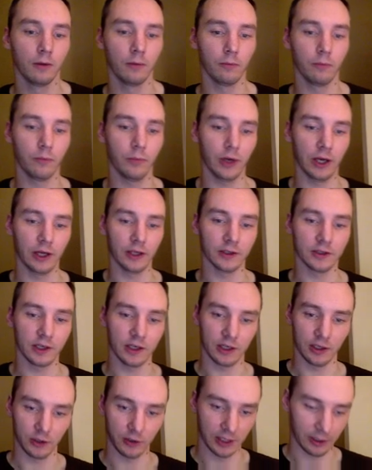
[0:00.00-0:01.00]
but I
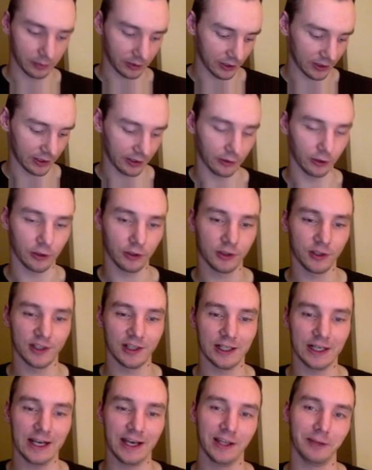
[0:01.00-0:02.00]
didn't do that because then I've got to
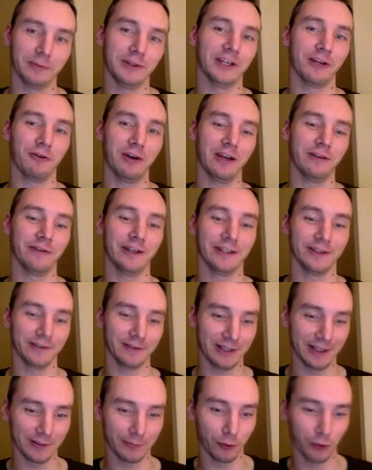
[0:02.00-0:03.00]
declare them in the create event, and
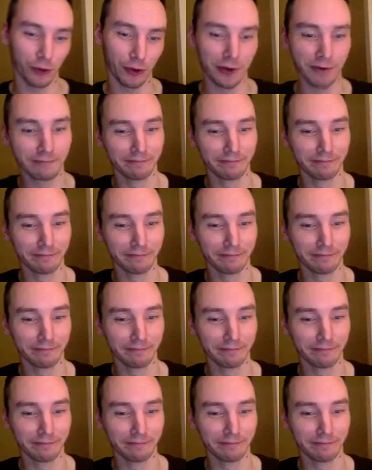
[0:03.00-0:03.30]
that's boring.